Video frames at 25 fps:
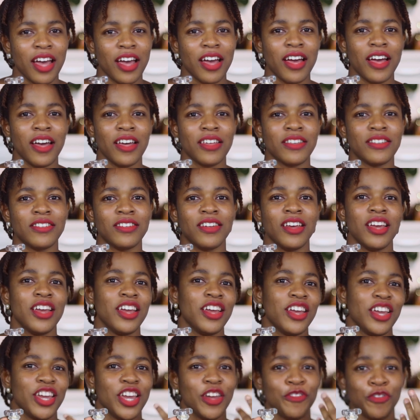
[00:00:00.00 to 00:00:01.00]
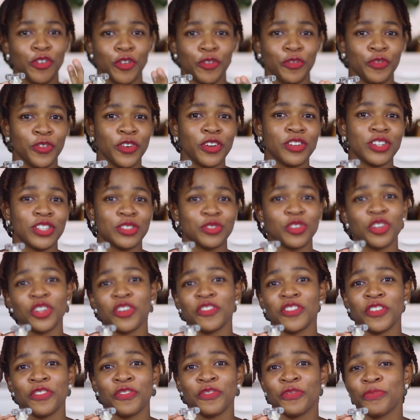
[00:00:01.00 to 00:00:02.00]
And if you feel it's one
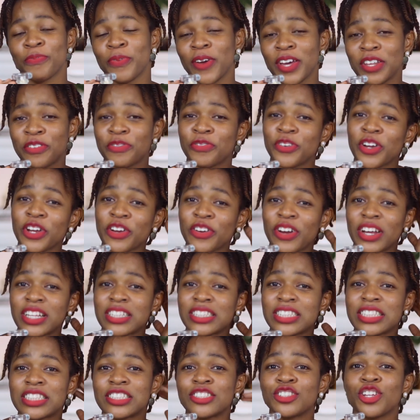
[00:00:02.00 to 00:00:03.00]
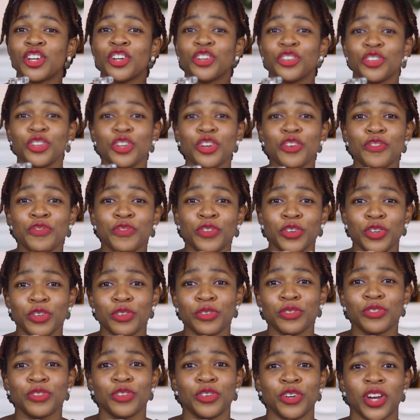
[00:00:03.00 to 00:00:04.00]
of the best fragrances you've
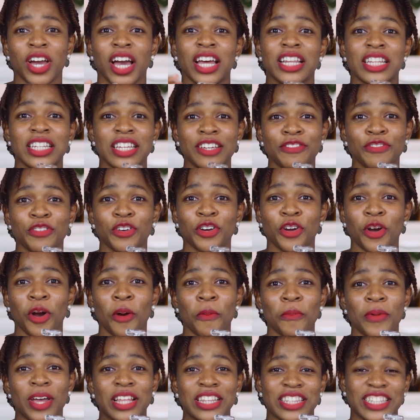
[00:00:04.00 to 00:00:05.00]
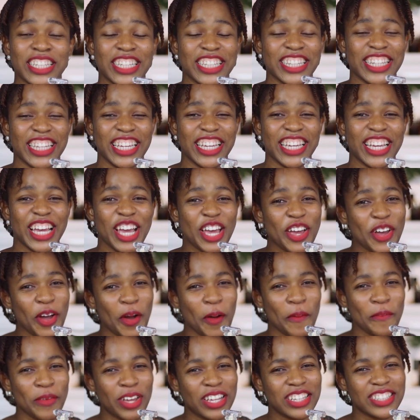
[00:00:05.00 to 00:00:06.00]
used, you can leave your comments in the
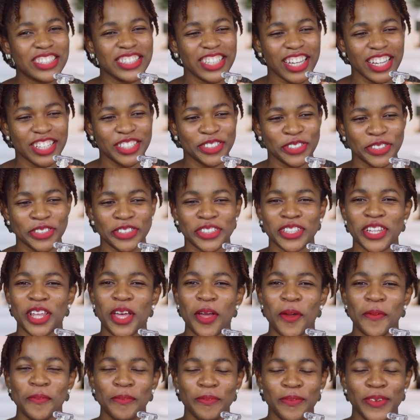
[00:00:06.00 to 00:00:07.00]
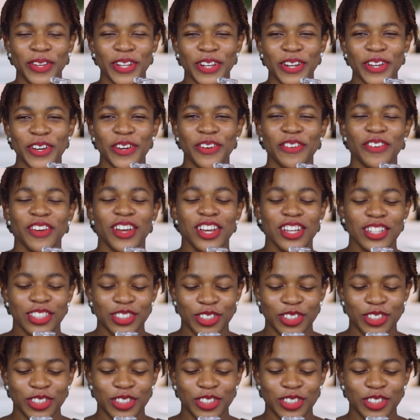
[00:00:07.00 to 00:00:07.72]
comment section below.